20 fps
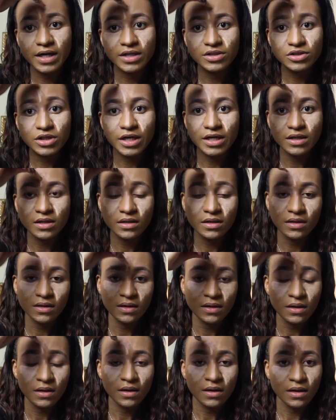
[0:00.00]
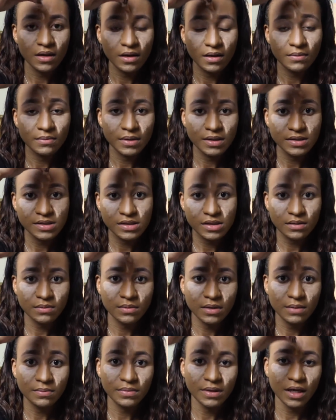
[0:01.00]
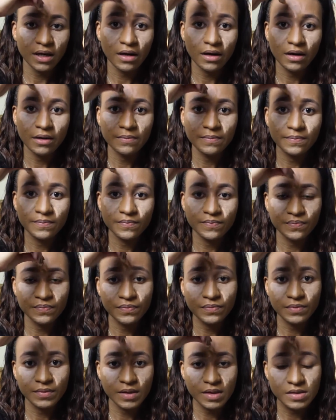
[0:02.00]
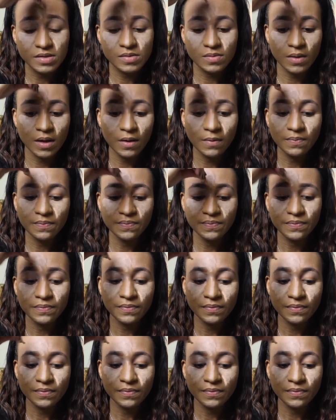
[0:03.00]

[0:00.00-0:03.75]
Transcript: I try to put some up there as well.